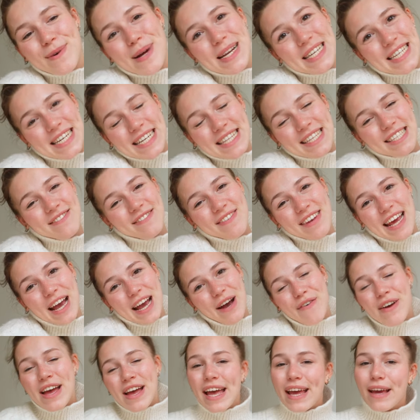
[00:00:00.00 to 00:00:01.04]
watching this
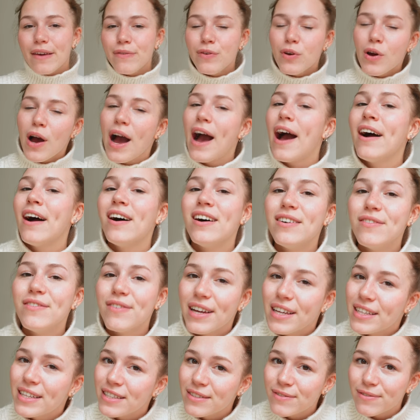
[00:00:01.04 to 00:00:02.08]
video. If you have
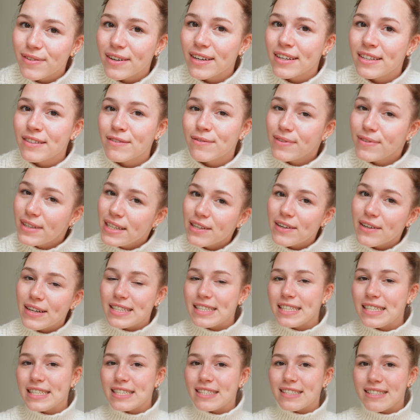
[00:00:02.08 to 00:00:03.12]
any fun video
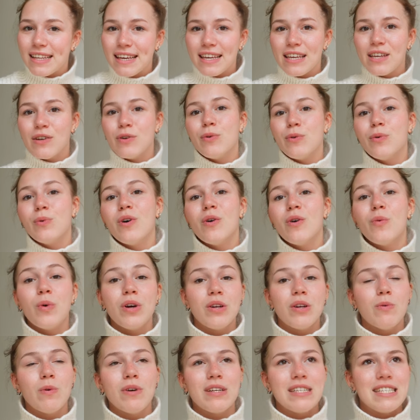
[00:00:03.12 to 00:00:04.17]
ideas that you
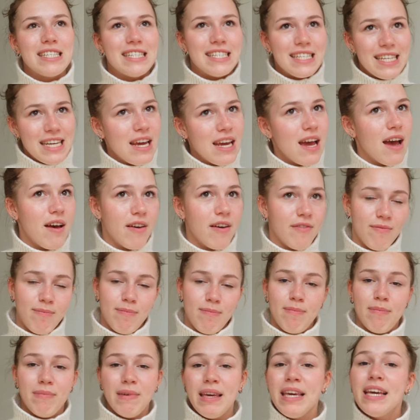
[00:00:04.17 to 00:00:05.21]
would want to see of
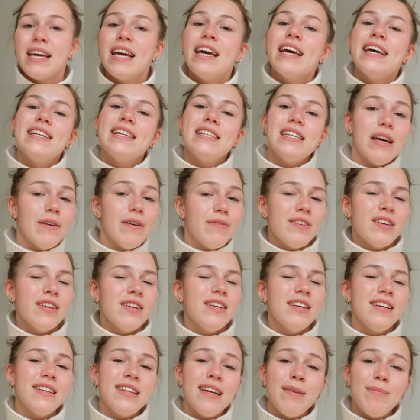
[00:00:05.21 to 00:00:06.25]
me,
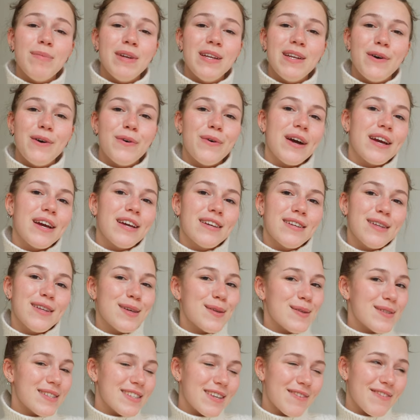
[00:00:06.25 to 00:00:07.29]
definitely let me know. I can
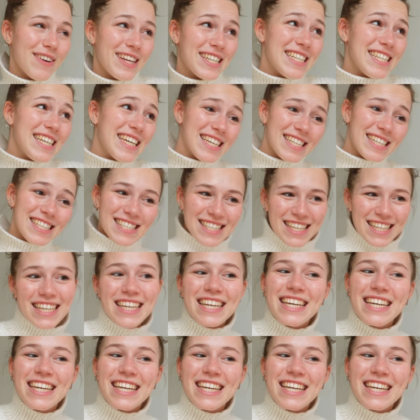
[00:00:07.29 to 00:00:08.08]
use some ideas.